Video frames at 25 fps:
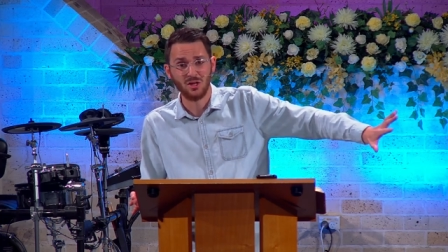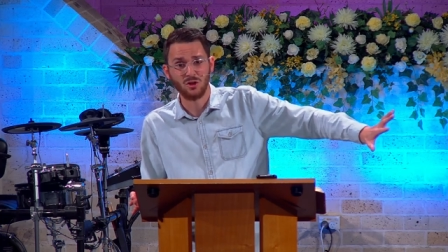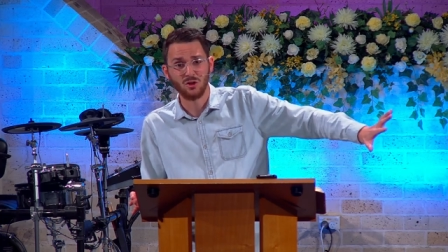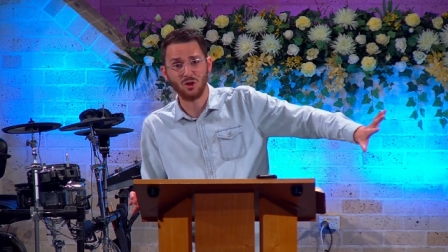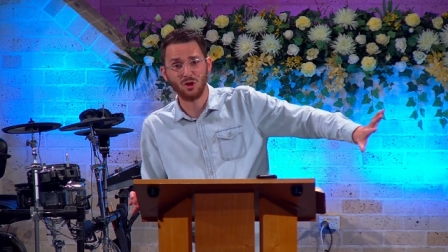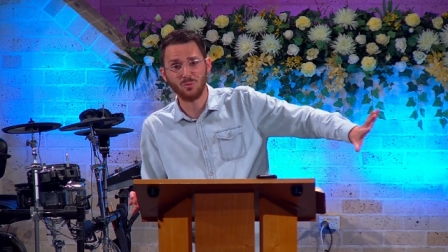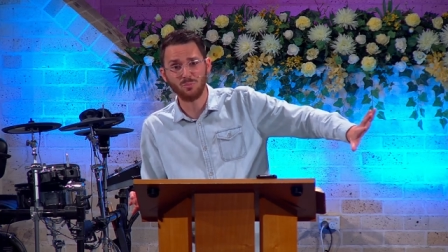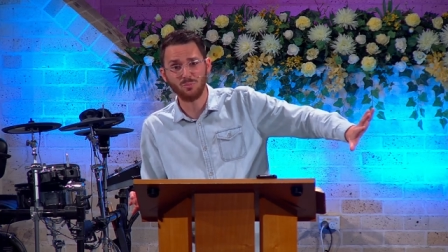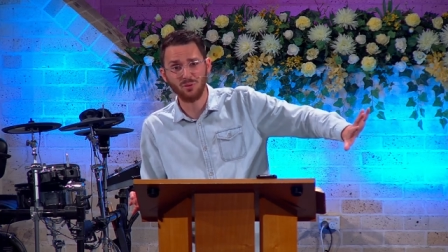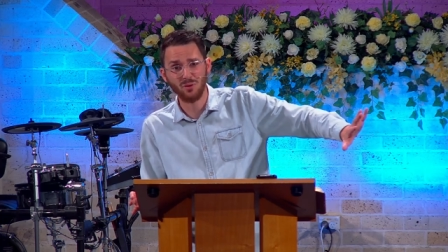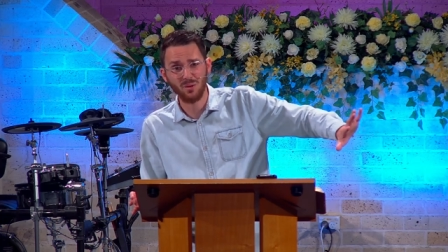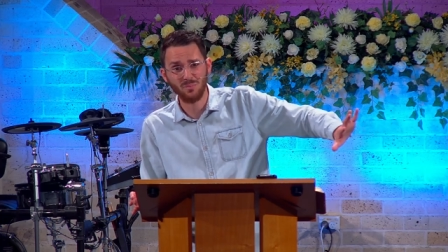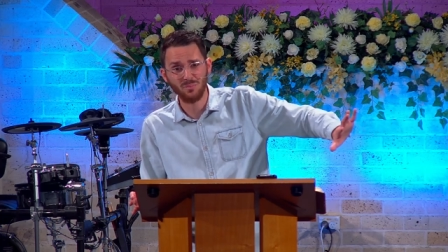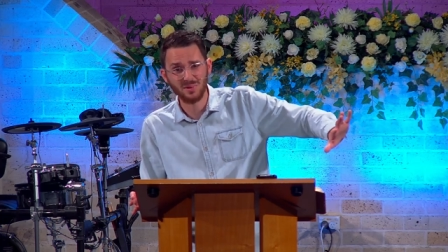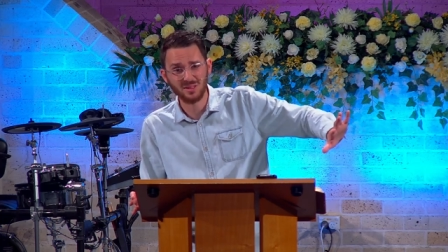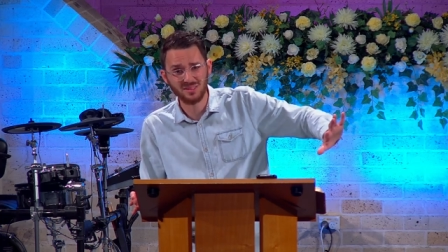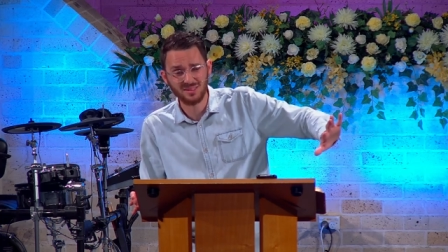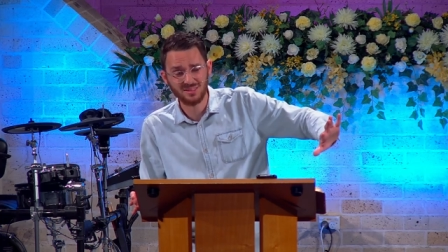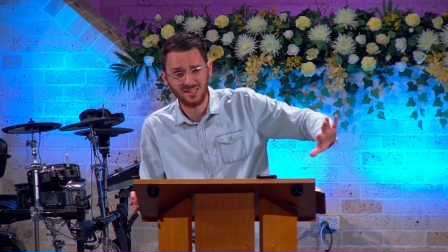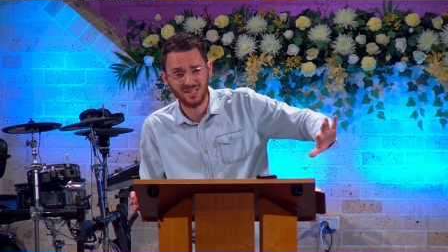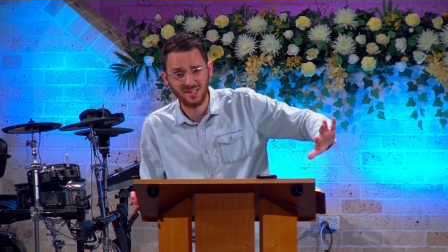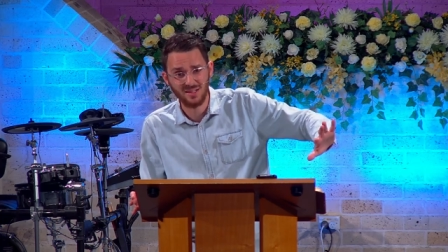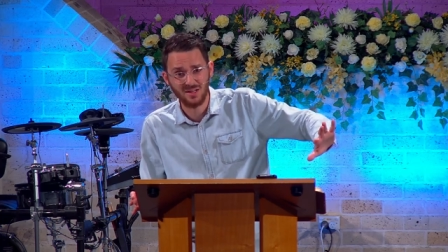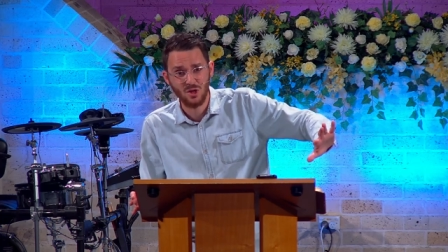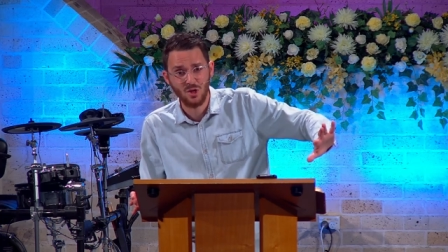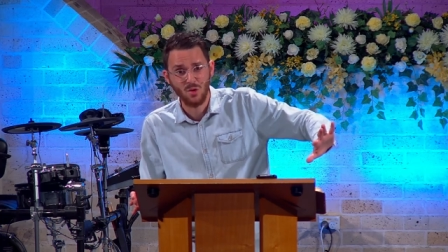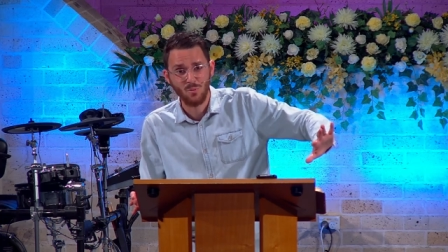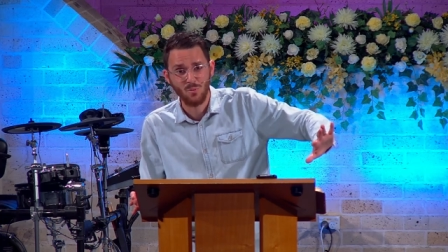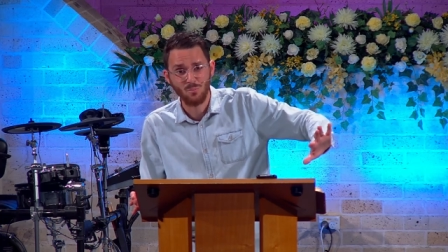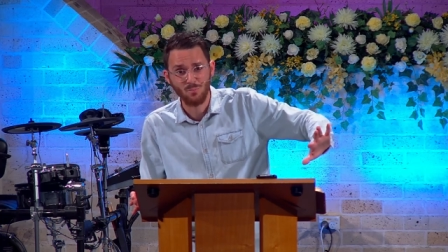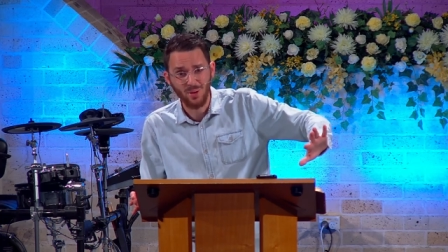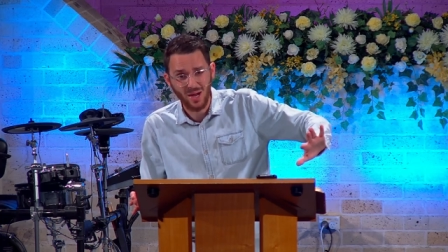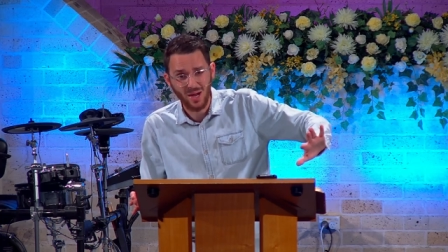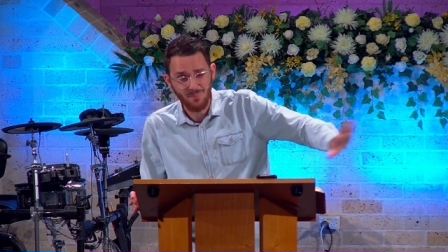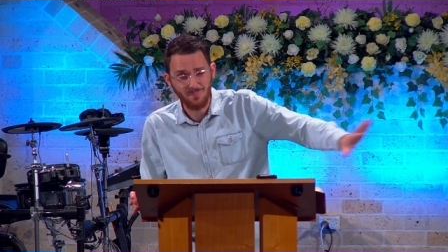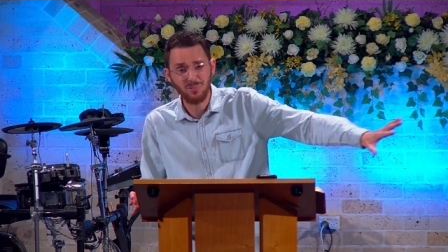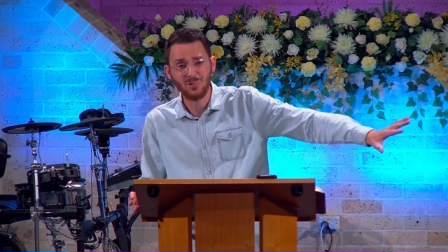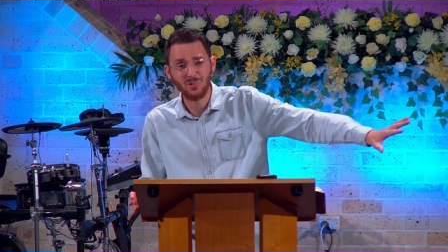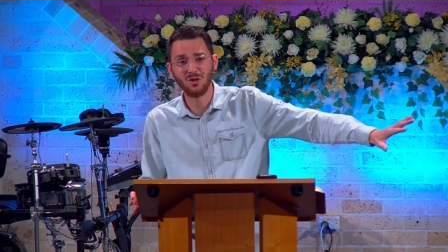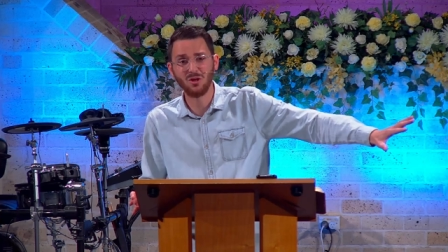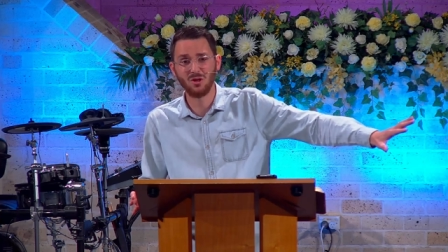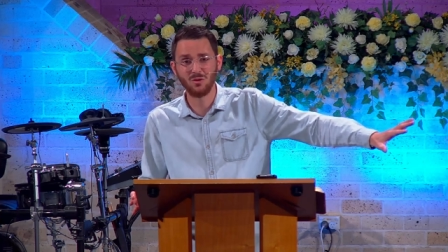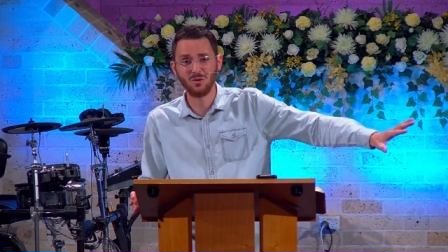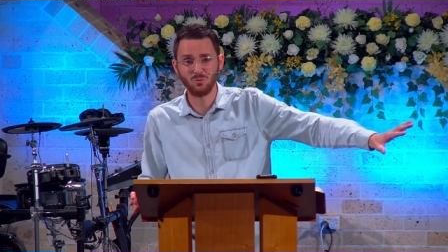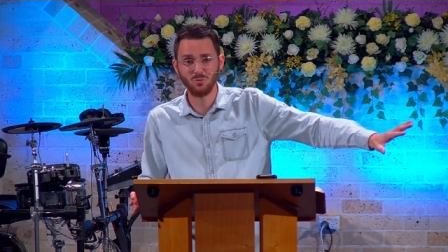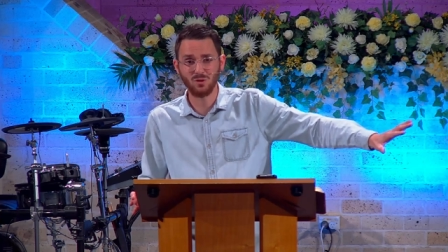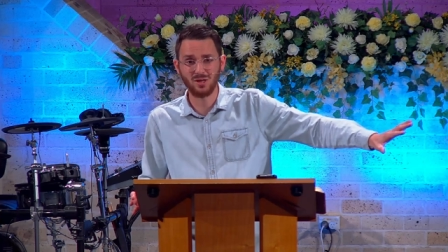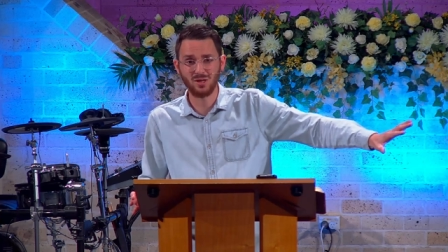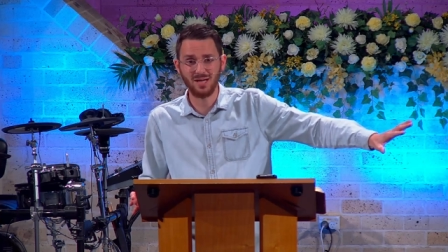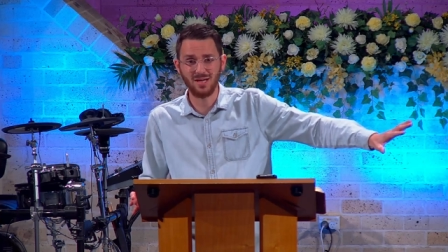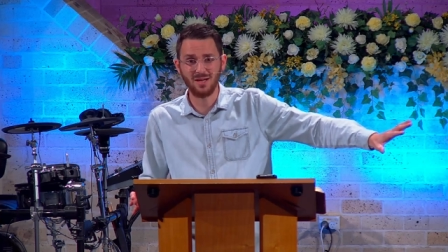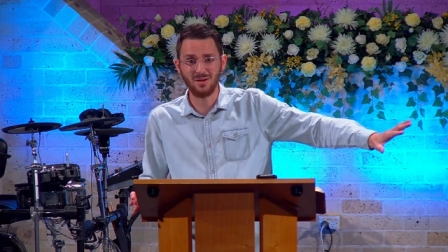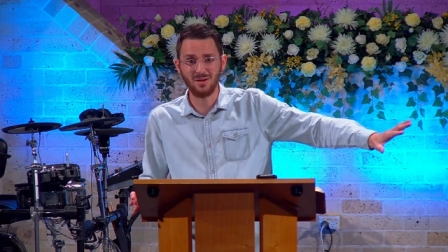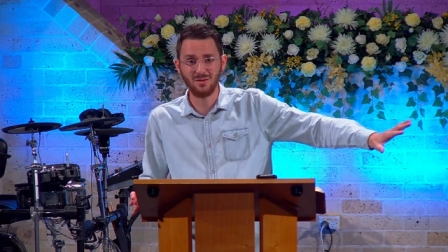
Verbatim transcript: God promised that Babylon would,